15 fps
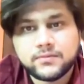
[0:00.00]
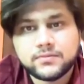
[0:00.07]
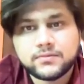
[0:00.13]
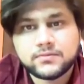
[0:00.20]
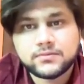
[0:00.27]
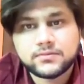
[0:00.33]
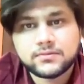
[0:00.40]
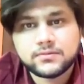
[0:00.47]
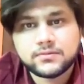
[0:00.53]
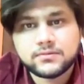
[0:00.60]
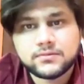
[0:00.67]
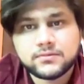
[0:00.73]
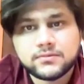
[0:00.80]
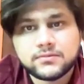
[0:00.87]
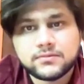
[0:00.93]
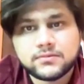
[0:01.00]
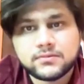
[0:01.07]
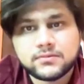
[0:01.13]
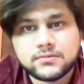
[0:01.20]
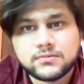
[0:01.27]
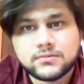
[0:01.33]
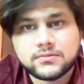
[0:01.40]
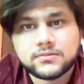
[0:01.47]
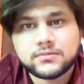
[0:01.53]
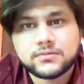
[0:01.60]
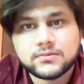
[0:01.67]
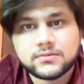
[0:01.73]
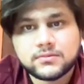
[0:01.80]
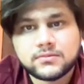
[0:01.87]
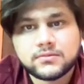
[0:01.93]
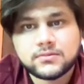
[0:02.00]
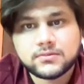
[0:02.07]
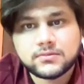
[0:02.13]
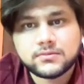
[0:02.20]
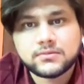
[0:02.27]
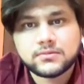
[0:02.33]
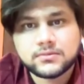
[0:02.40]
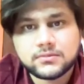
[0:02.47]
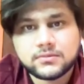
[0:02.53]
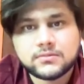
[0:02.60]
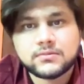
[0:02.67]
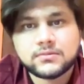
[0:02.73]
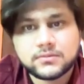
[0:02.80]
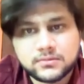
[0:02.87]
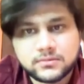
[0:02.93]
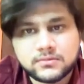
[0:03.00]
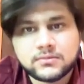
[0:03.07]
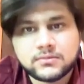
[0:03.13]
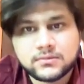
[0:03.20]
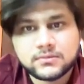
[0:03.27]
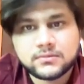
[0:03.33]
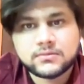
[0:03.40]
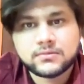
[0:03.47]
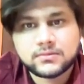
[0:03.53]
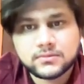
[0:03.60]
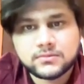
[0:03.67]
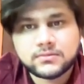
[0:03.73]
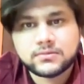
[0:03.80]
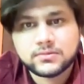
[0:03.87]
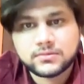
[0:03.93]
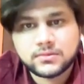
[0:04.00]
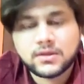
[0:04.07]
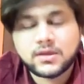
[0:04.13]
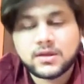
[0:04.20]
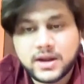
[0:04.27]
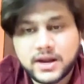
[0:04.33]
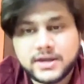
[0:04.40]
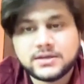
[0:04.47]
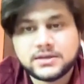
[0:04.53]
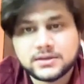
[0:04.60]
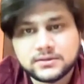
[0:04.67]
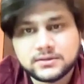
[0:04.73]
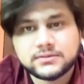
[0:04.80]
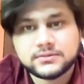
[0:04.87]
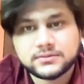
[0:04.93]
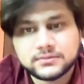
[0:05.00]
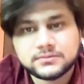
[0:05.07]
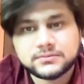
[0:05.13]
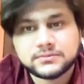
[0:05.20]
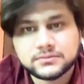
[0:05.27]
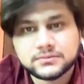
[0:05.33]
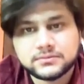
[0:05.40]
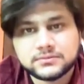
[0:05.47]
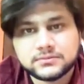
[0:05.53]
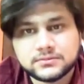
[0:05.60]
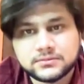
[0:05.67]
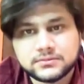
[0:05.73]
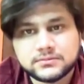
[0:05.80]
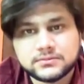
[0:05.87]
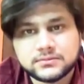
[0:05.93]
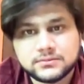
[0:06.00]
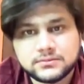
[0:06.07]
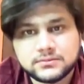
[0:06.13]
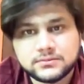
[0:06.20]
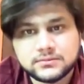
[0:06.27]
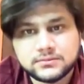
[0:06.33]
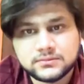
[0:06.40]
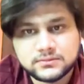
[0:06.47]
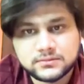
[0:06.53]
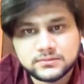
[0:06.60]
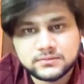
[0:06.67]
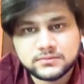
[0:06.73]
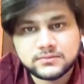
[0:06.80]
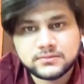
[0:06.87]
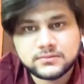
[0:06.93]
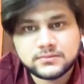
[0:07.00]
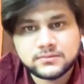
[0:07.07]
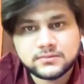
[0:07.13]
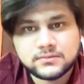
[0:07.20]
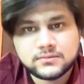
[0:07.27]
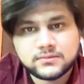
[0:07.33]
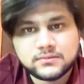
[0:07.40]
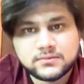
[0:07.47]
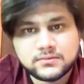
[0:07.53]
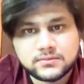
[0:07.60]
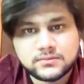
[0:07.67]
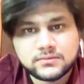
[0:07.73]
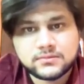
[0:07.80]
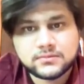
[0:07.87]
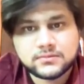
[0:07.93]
[no speech]